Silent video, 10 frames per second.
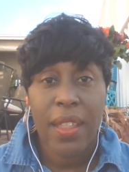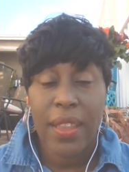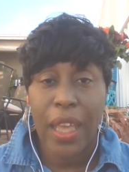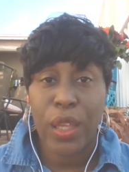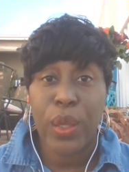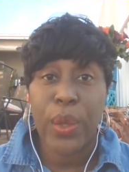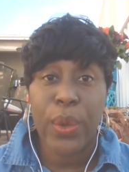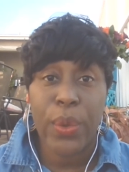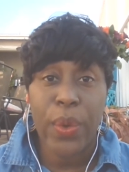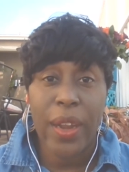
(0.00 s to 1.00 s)
that
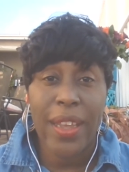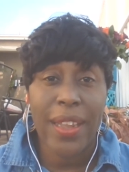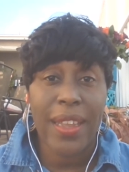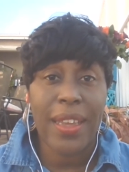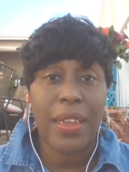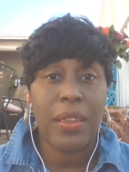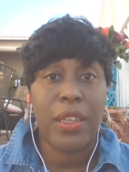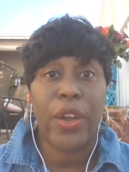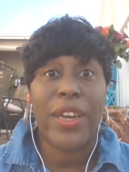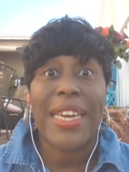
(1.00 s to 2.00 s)
you are getting
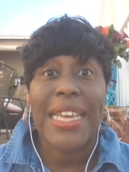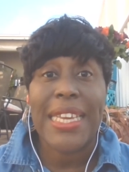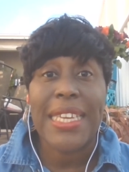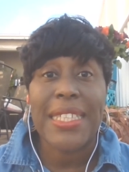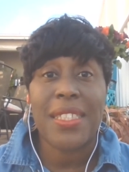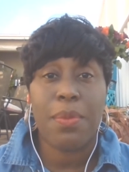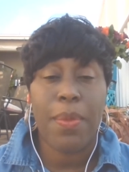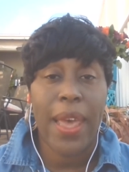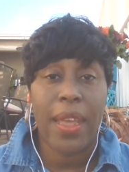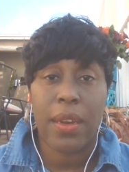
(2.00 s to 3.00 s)
your needs
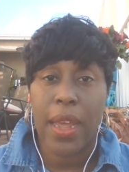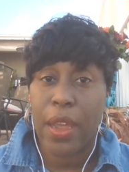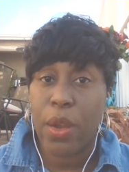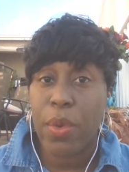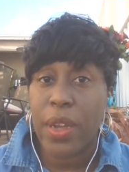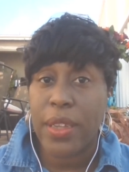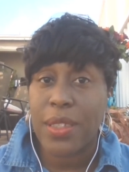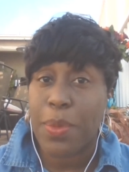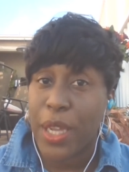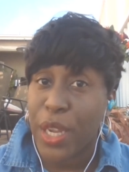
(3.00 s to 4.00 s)
met, not your
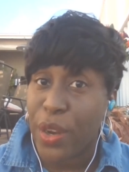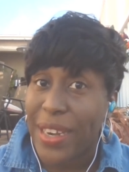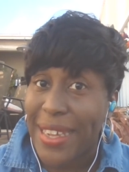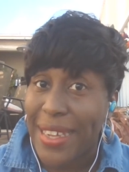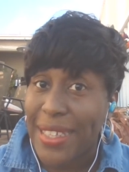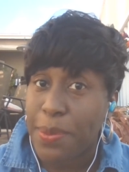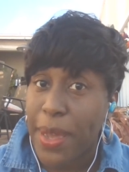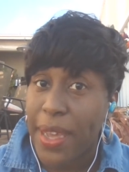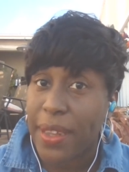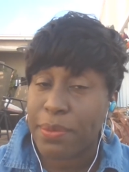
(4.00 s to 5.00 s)
wants, but your needs
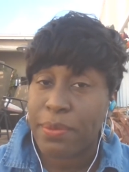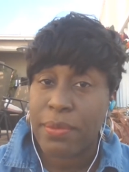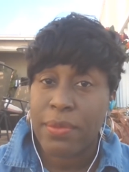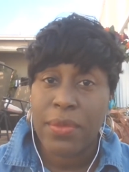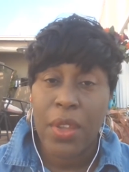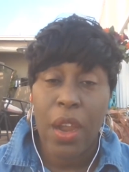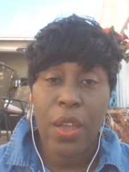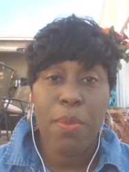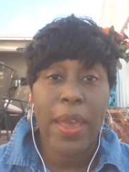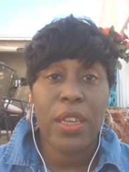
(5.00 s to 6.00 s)
met? Are
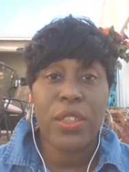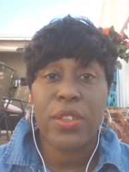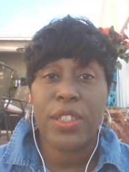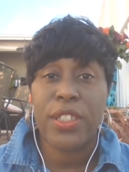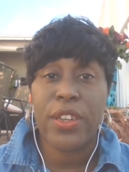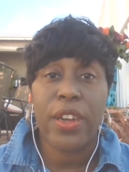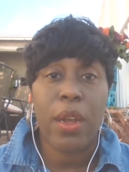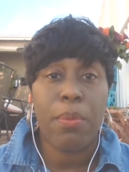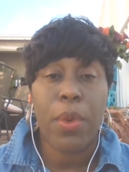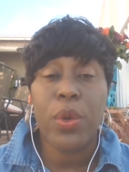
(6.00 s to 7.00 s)
you making sure that your
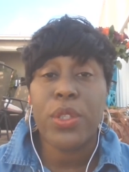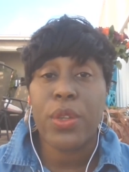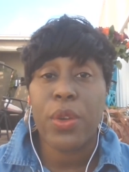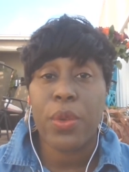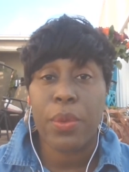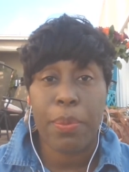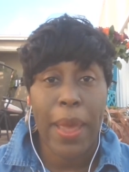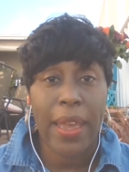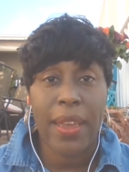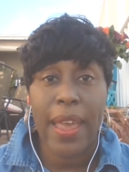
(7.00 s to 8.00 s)
emotional
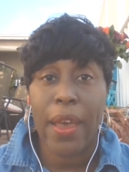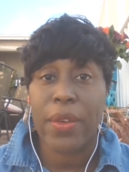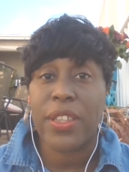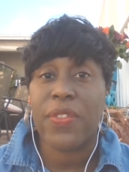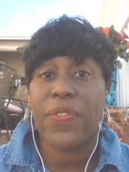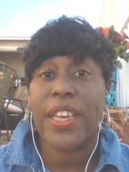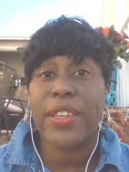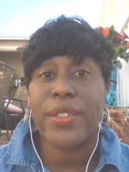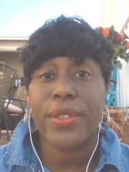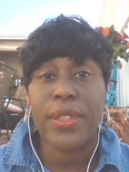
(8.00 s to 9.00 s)
bank account is
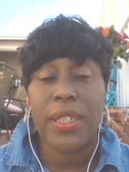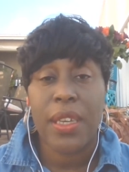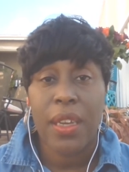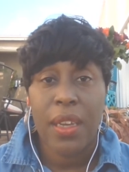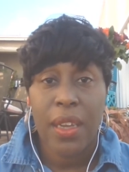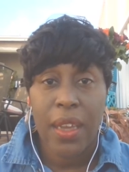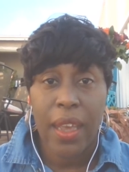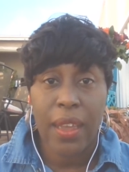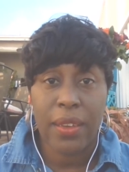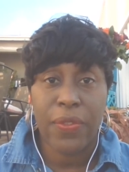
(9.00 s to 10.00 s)
filled
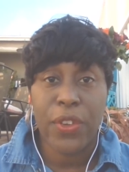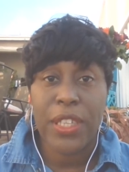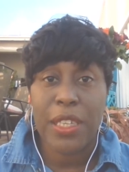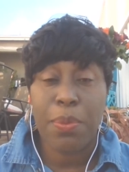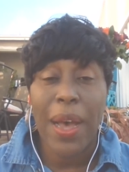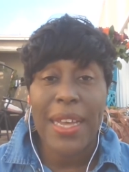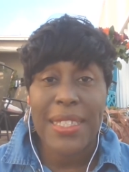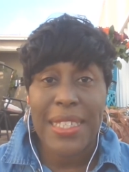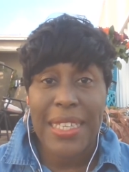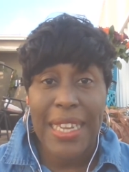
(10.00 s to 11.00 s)
and fully
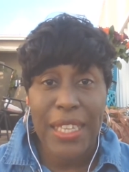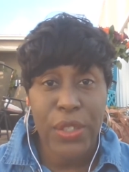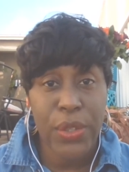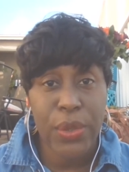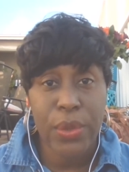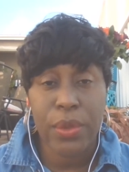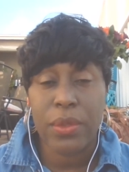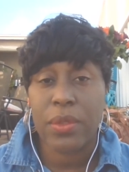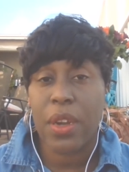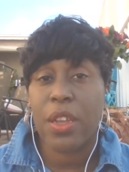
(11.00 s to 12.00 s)
deposited into?
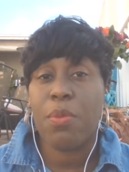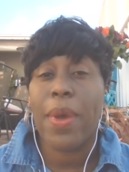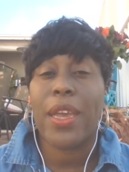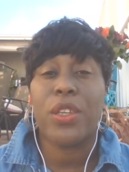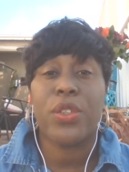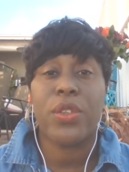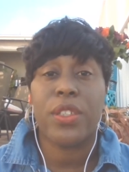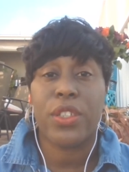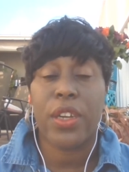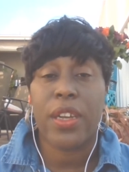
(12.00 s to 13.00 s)
Are you making sure
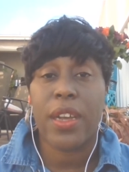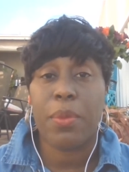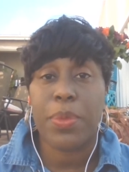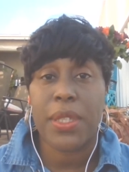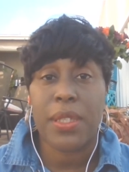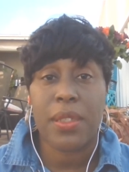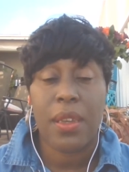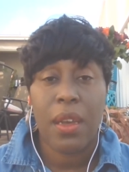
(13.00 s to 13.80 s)
that your cup is